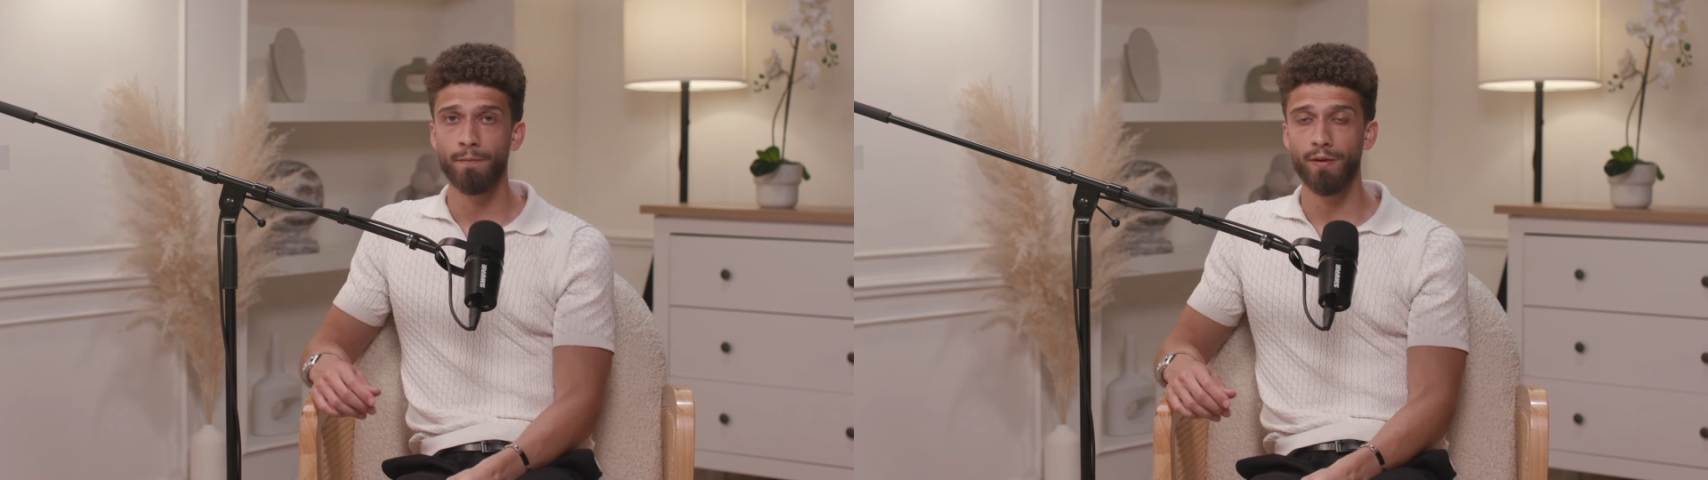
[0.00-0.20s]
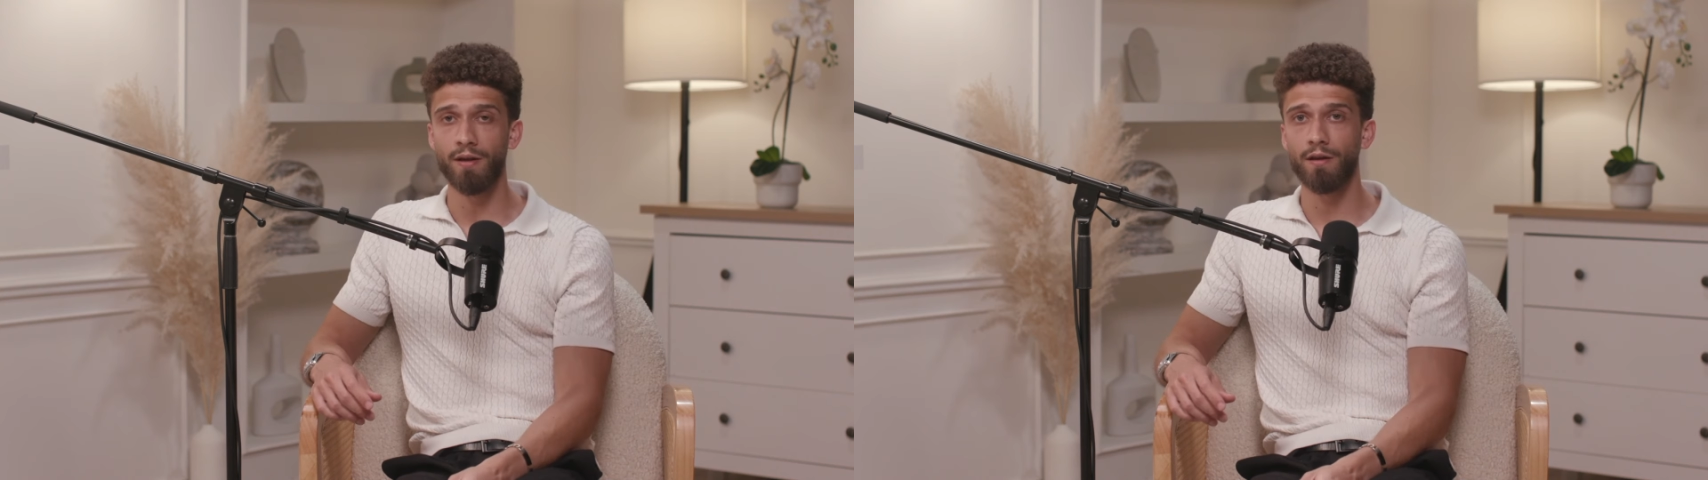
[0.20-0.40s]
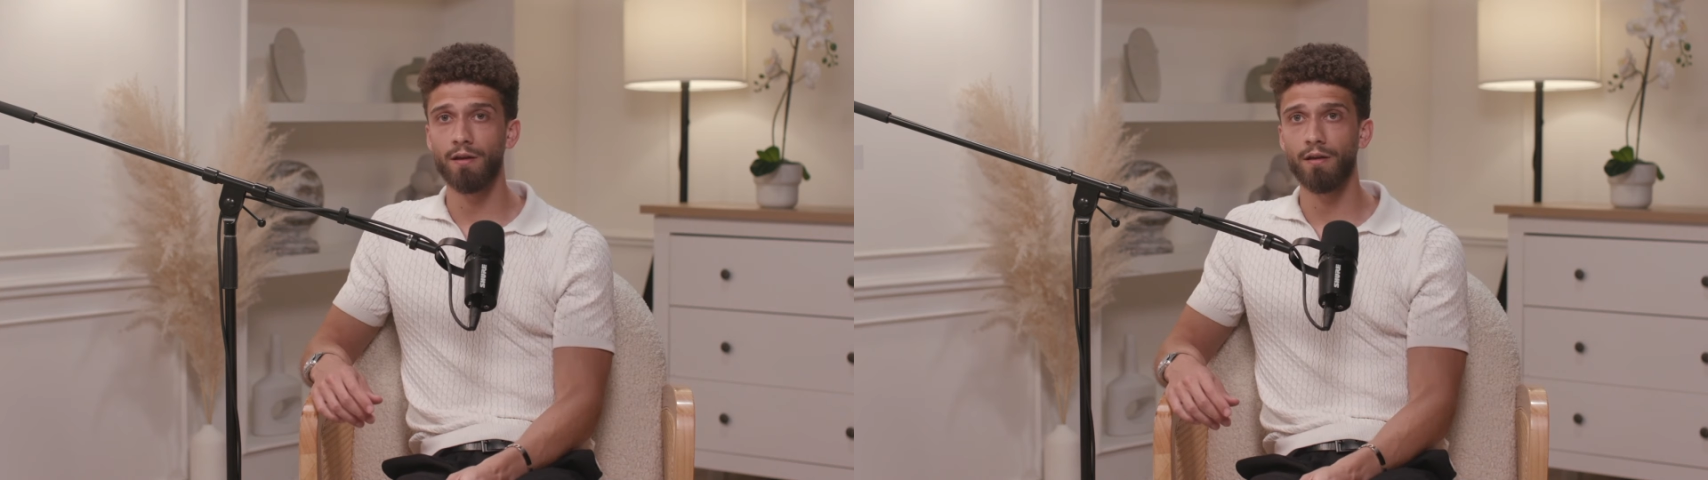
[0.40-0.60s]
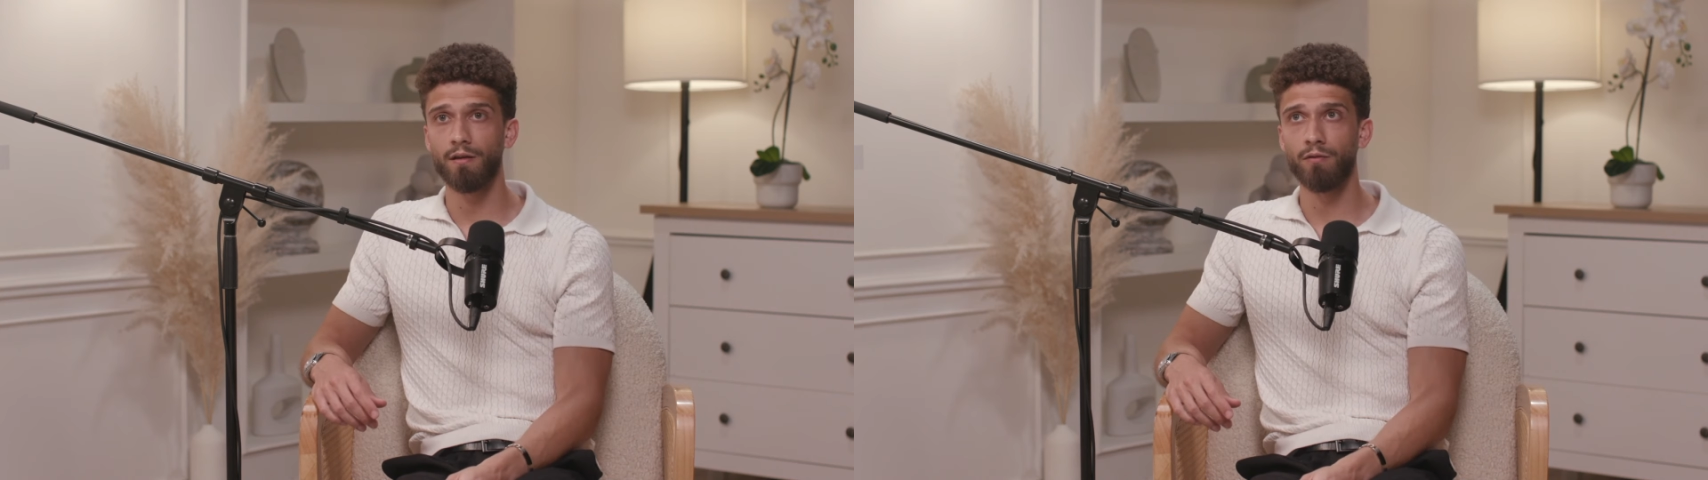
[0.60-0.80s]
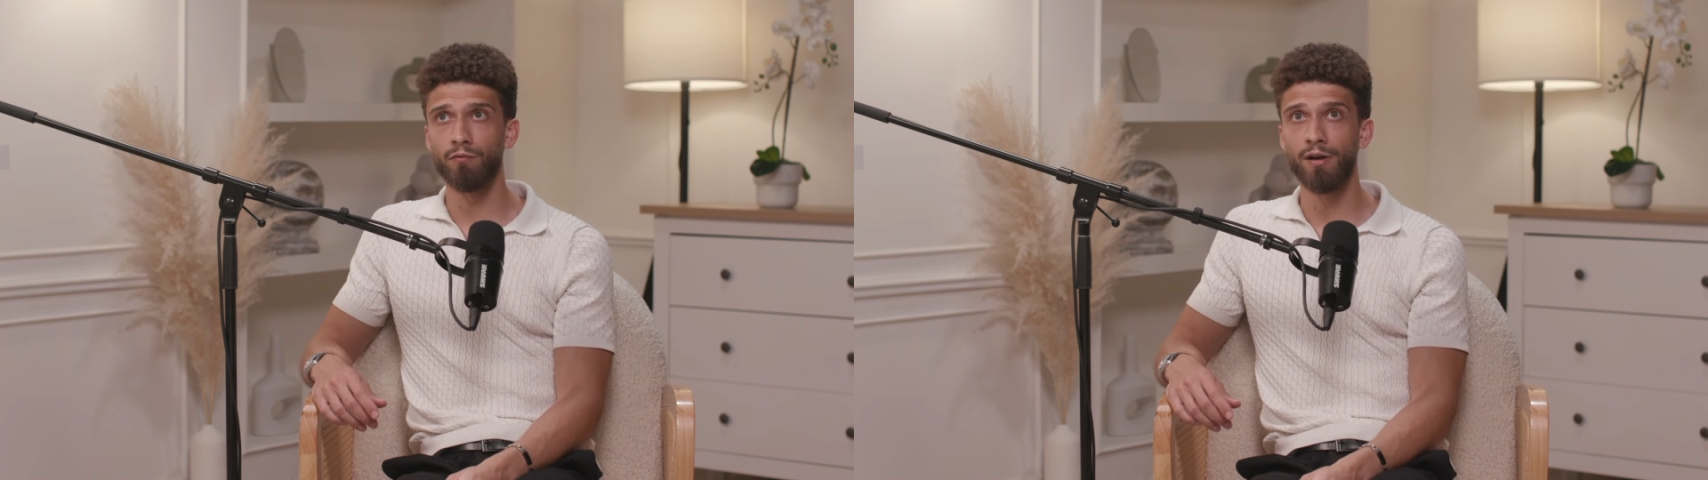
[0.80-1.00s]
But
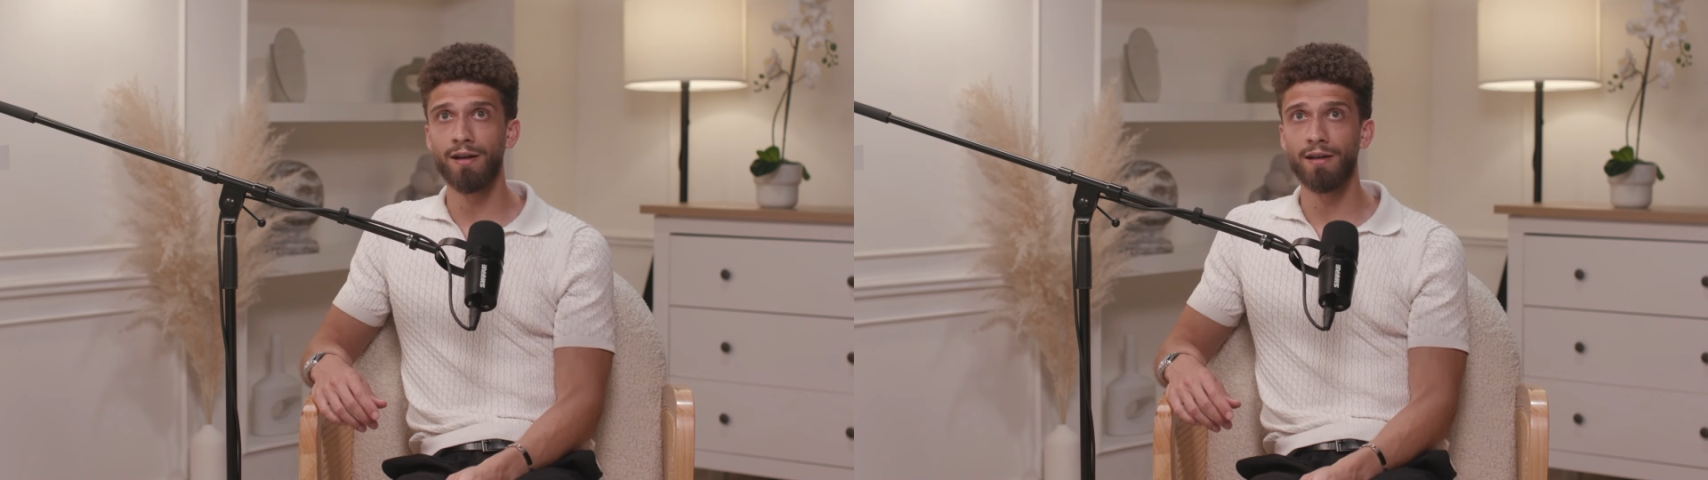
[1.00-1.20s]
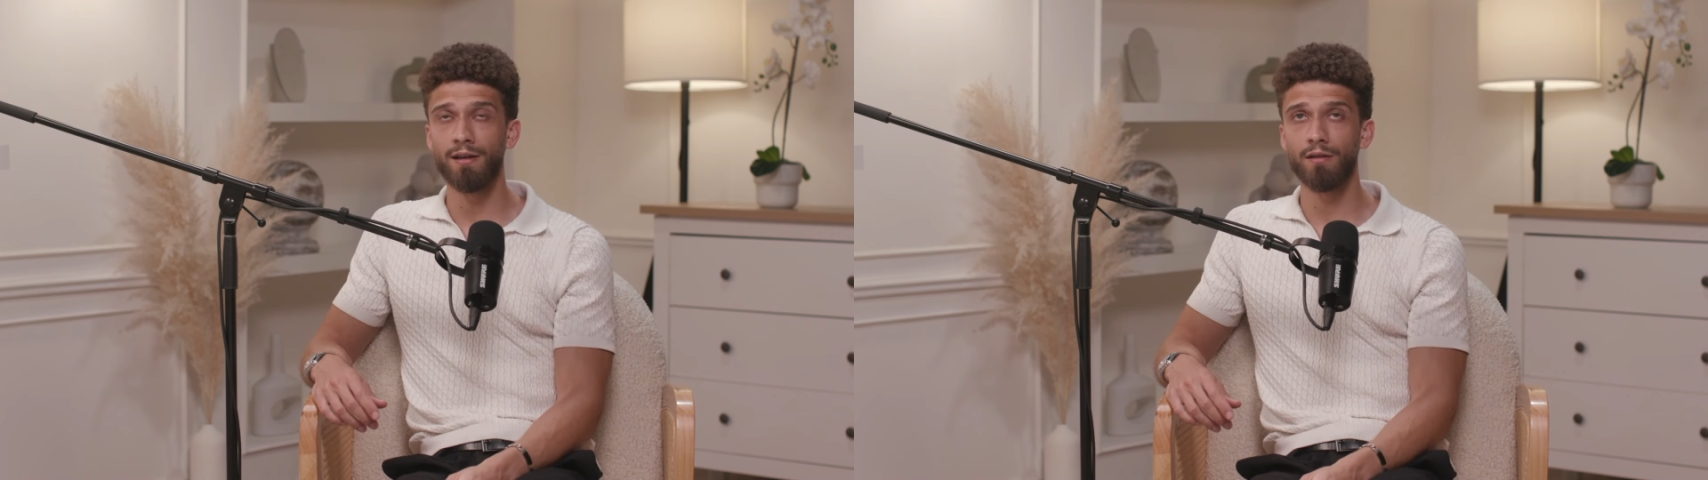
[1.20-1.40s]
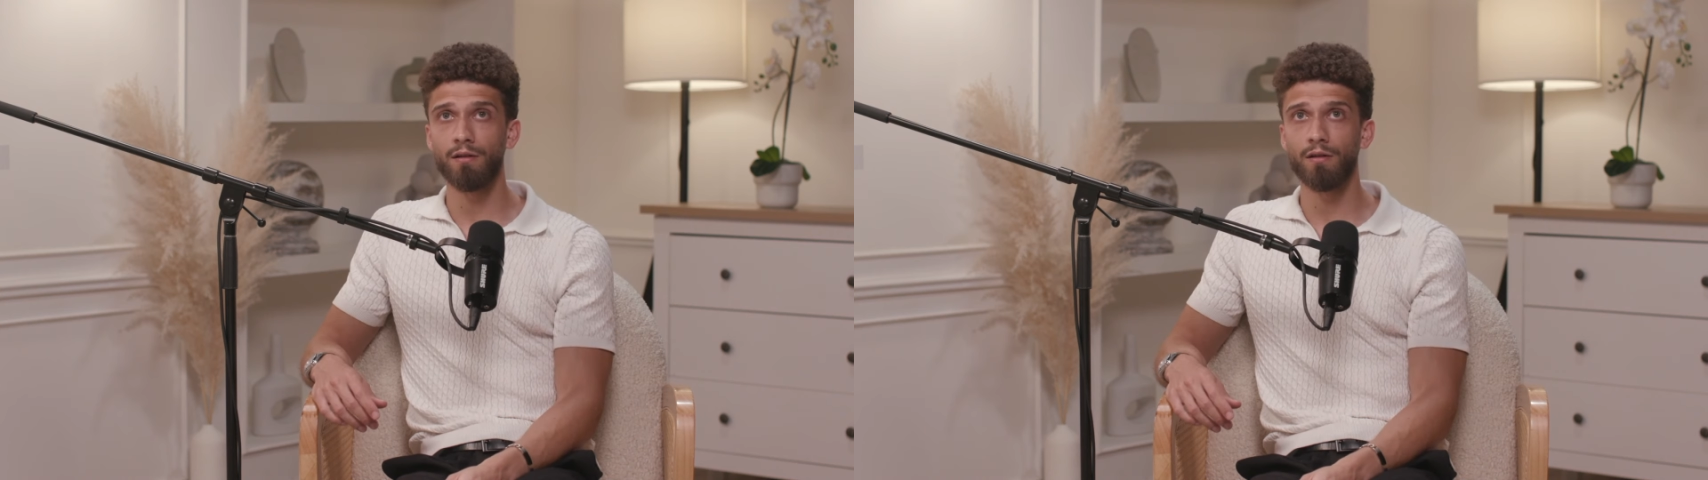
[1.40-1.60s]
really,